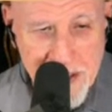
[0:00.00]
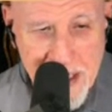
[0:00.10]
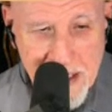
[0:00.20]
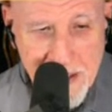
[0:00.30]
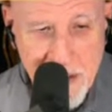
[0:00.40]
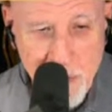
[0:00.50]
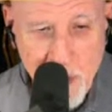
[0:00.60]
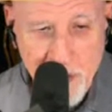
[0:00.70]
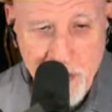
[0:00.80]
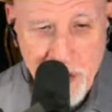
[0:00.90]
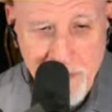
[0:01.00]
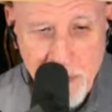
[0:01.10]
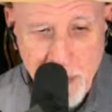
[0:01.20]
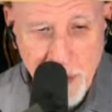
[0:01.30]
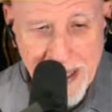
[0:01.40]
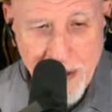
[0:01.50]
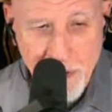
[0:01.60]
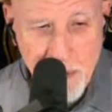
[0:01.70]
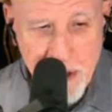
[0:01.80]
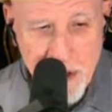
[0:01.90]
Daly and requested him to pull
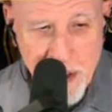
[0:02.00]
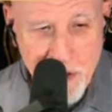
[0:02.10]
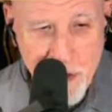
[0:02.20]
out the Madonna